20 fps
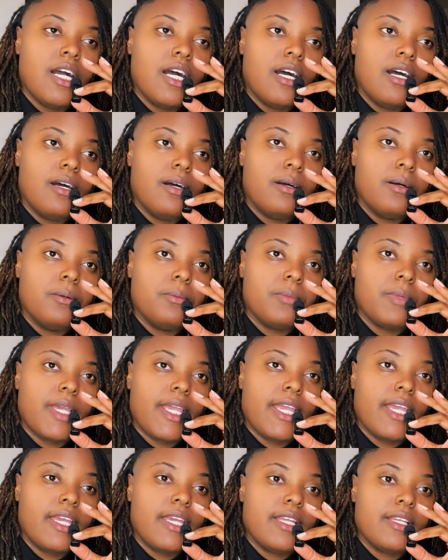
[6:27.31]

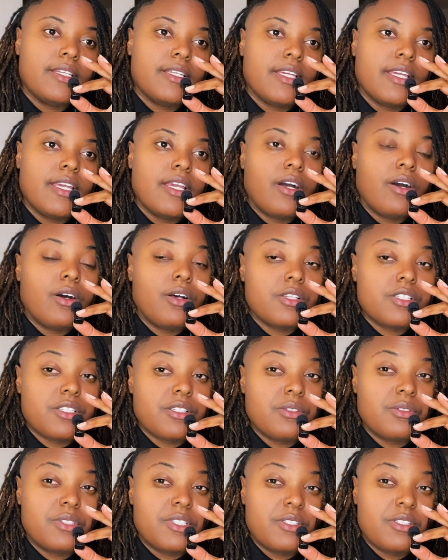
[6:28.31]
And
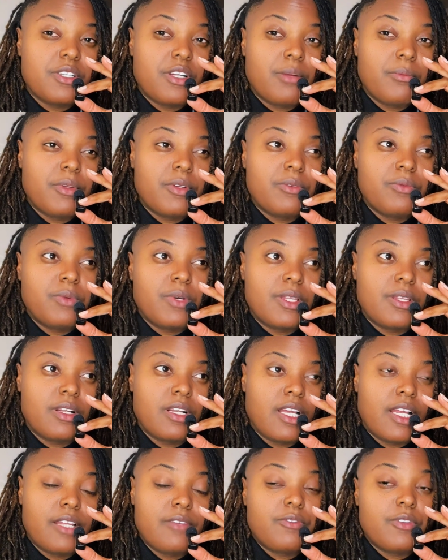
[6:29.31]
also determine whether or
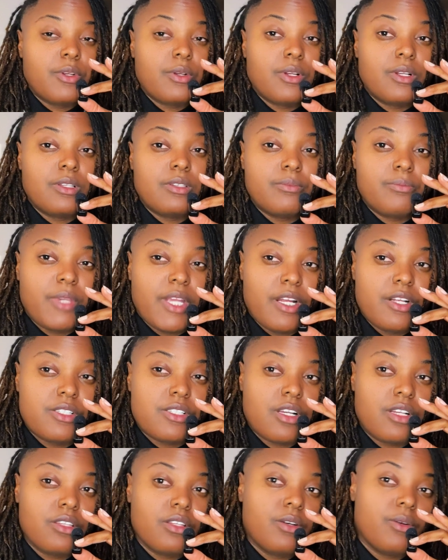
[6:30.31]
not if your
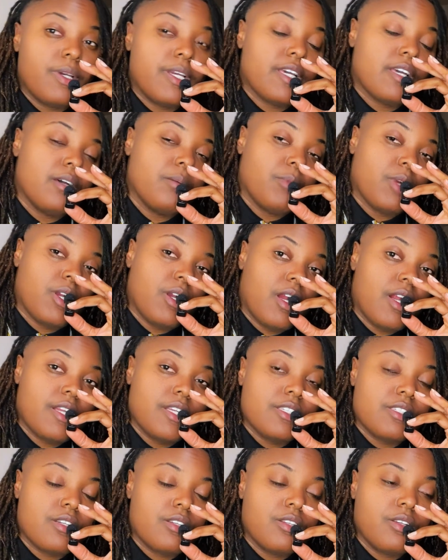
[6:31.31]
parents are low income or
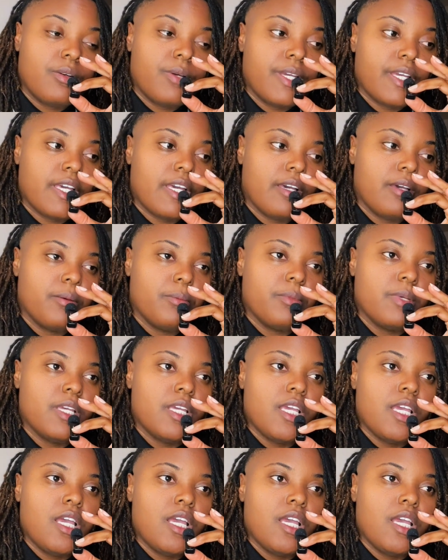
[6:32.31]
guardians are low income,